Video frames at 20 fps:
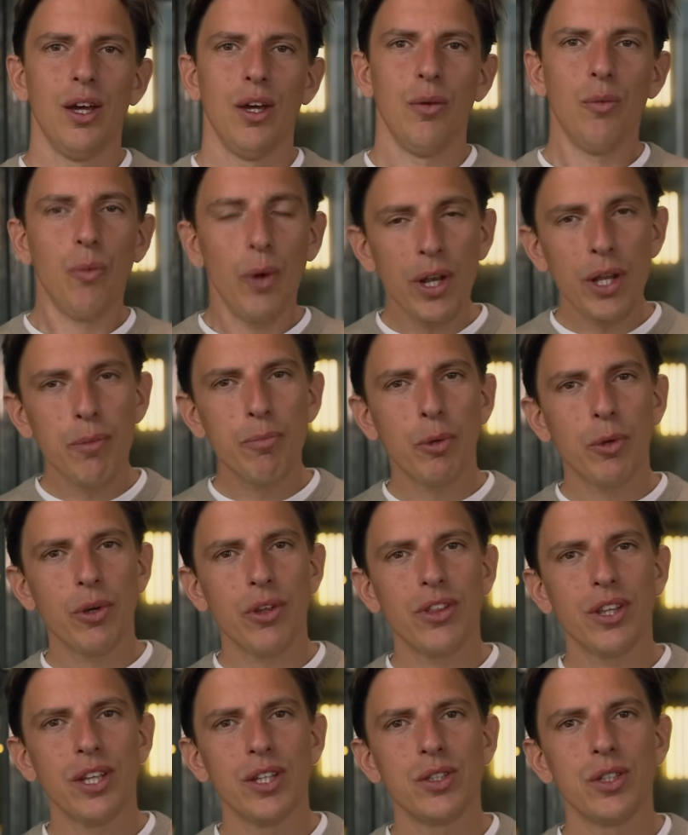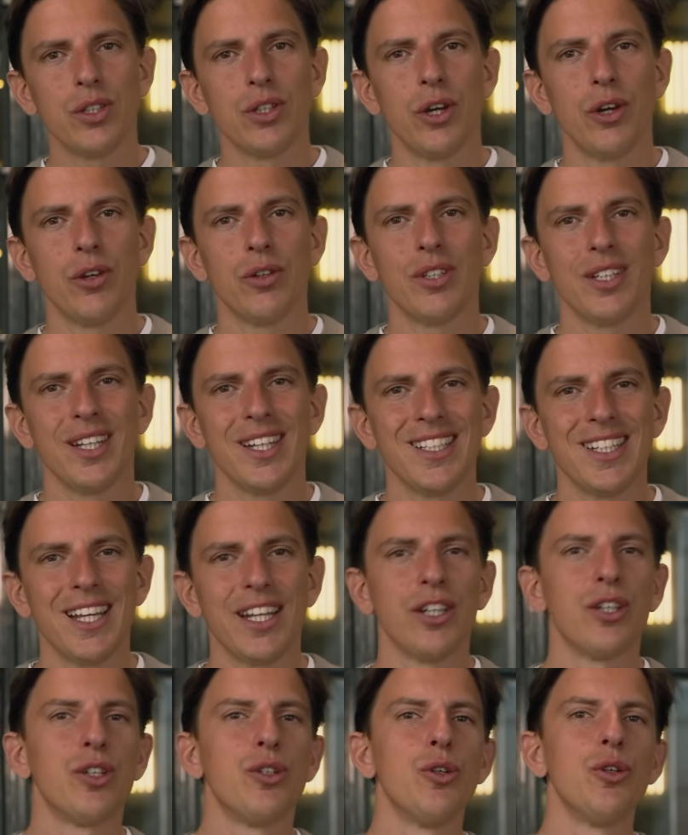One important thing to note is that
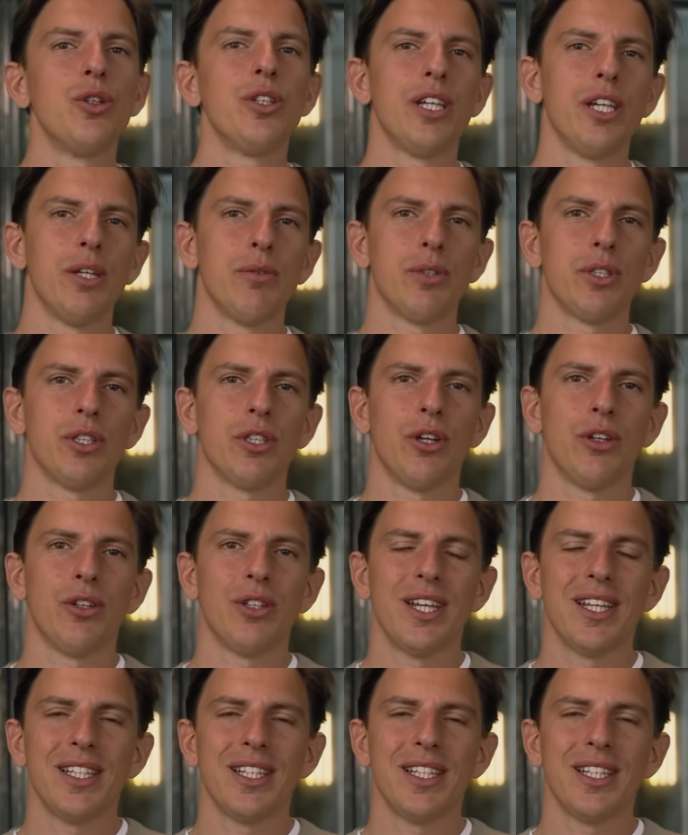a good key result